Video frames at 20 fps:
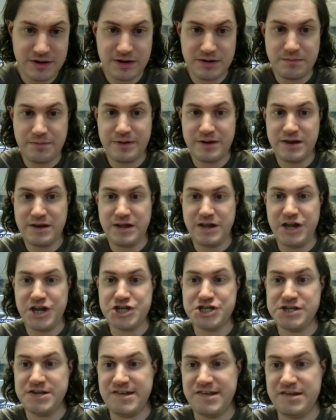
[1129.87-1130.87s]
by an
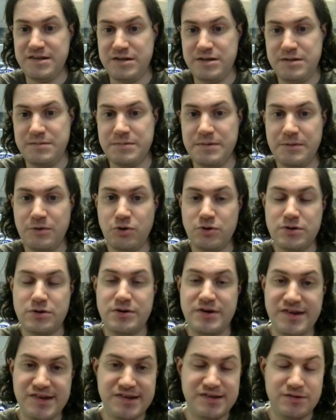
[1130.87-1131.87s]
agency
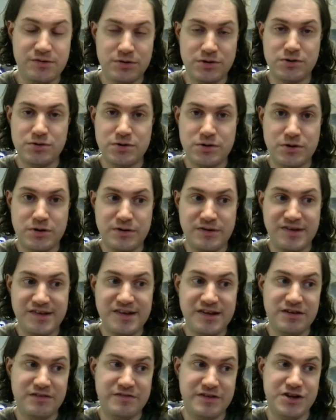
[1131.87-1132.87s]
or
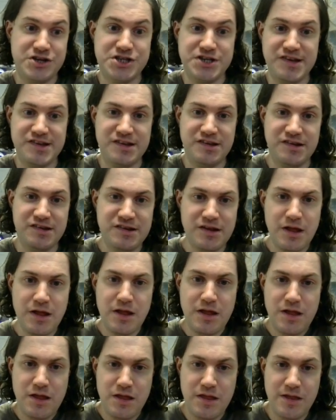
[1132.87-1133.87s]
set of agencies
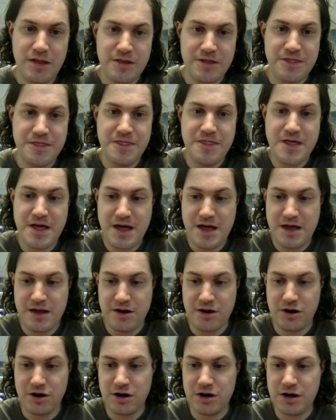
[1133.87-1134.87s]
that